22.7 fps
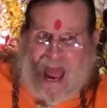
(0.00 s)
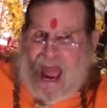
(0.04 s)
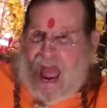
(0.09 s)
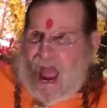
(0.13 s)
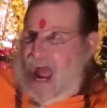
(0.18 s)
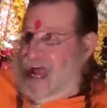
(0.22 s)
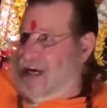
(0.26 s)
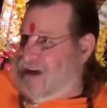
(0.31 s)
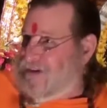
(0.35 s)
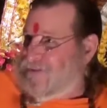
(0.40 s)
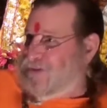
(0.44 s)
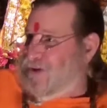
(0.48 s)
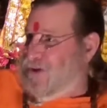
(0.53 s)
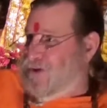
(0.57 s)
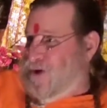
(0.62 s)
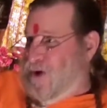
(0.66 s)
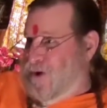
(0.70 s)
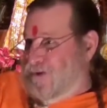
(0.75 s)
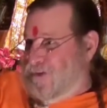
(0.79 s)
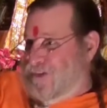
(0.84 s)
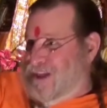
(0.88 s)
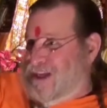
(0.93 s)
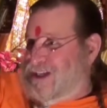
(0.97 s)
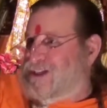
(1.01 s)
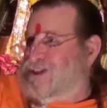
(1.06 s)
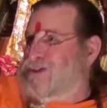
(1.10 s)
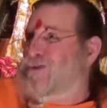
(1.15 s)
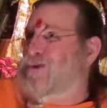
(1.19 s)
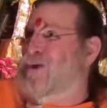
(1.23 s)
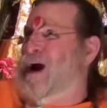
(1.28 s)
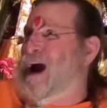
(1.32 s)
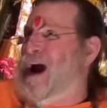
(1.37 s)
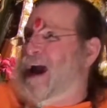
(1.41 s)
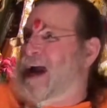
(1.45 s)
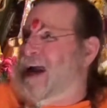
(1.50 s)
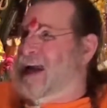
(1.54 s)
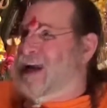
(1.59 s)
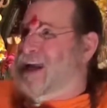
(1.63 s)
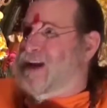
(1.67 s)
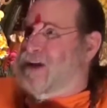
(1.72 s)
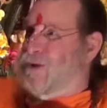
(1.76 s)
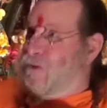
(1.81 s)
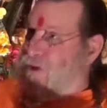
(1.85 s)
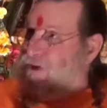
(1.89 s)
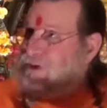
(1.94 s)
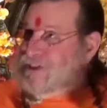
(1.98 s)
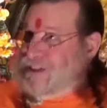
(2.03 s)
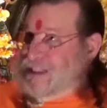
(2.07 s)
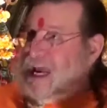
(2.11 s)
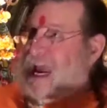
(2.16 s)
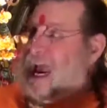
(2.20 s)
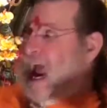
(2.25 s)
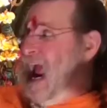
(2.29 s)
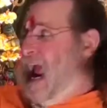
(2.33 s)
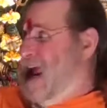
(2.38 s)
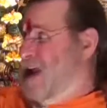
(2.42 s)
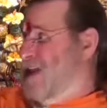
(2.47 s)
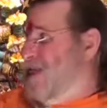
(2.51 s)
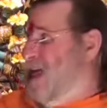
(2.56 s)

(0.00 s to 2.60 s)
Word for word: And if you go this way, you will say, hey,